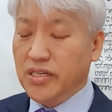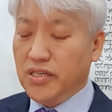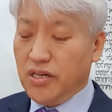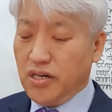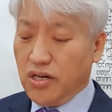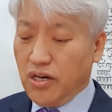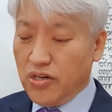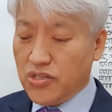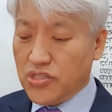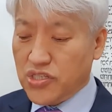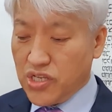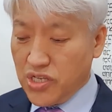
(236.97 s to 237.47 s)

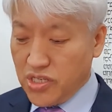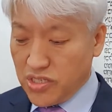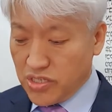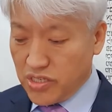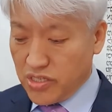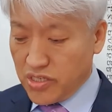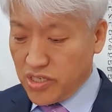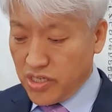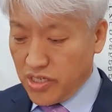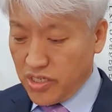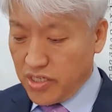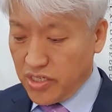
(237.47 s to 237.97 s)

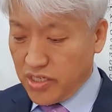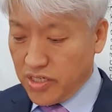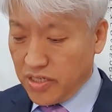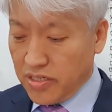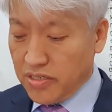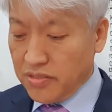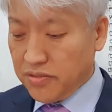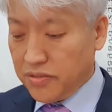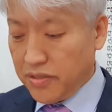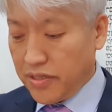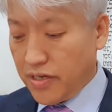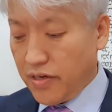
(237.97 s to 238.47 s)
assisted,
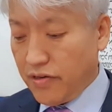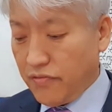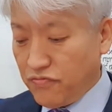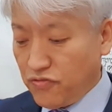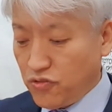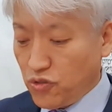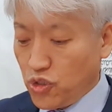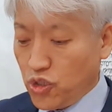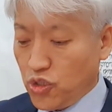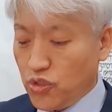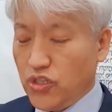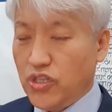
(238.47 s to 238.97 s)

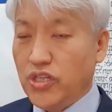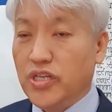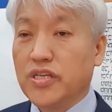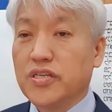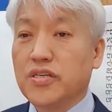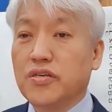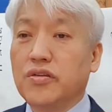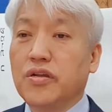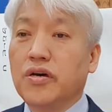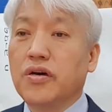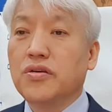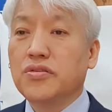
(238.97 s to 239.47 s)
food,
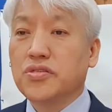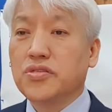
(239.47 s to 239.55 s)
you know,